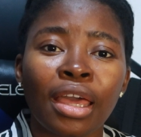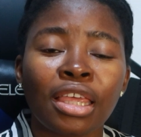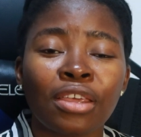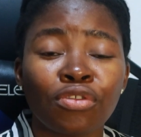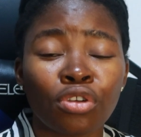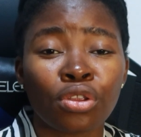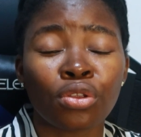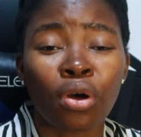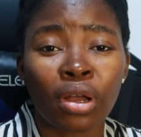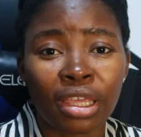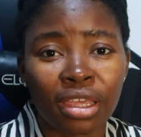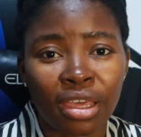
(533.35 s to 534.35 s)
if you're
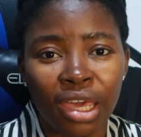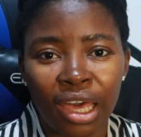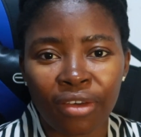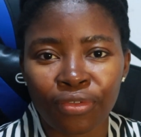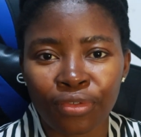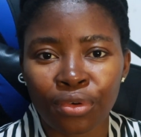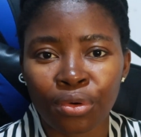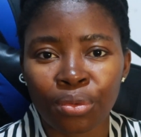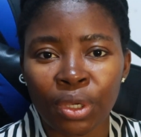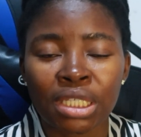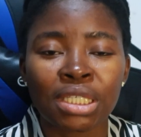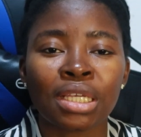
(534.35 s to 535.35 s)
not careful
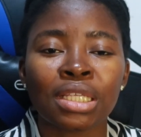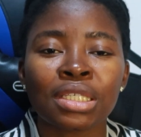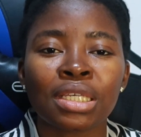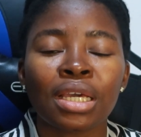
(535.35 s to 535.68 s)
with it